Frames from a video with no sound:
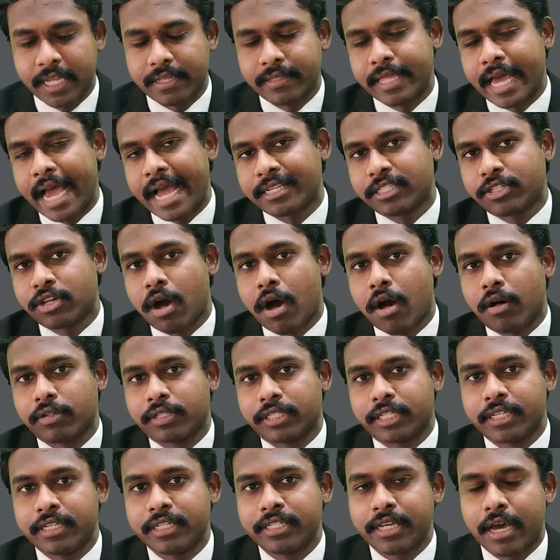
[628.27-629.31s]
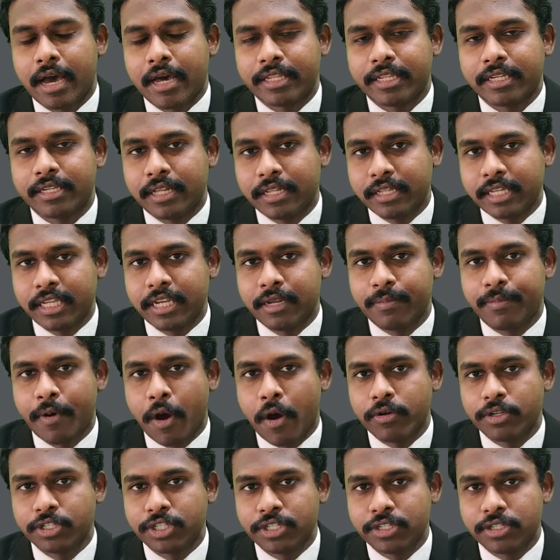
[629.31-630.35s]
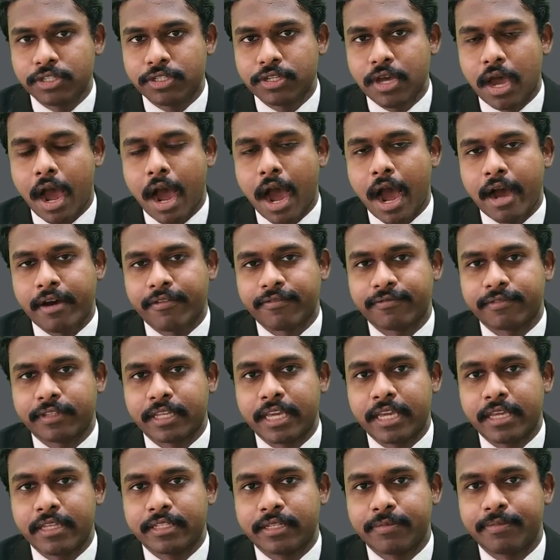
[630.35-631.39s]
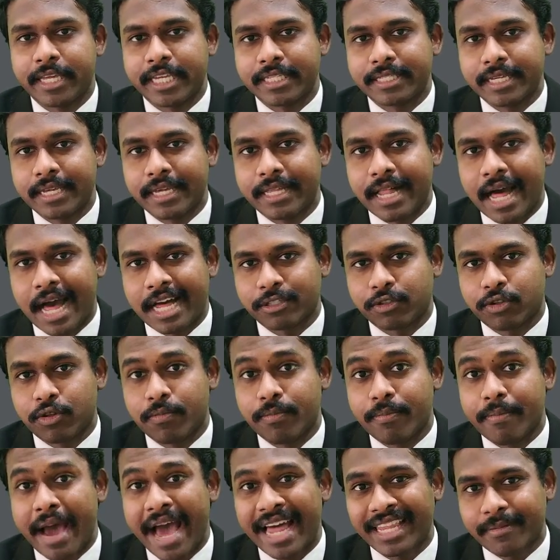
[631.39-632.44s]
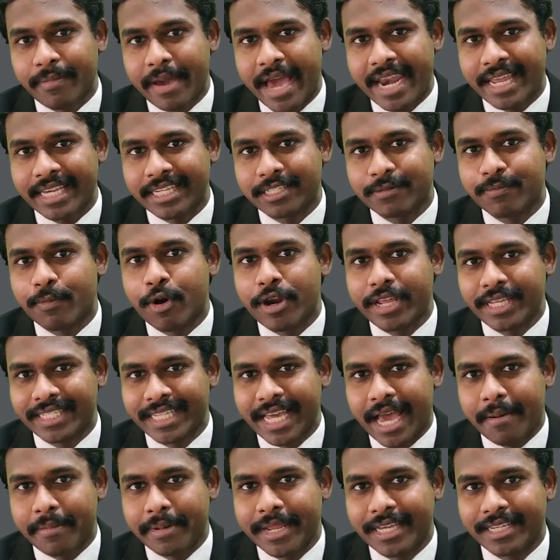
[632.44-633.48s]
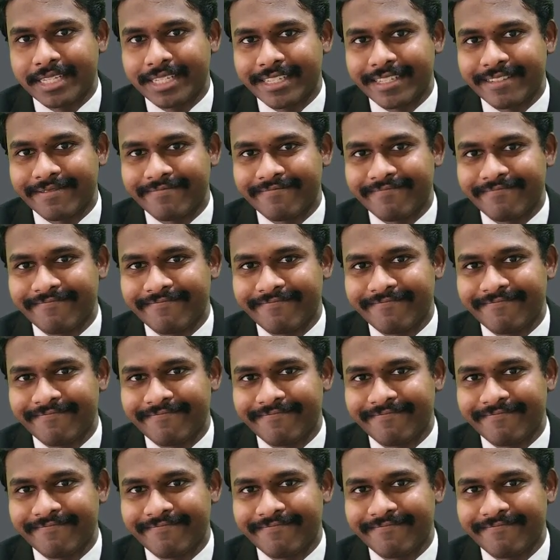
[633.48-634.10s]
That's all. These are the deleted portions of the CBSE Class 12 Mathematics Board Examination.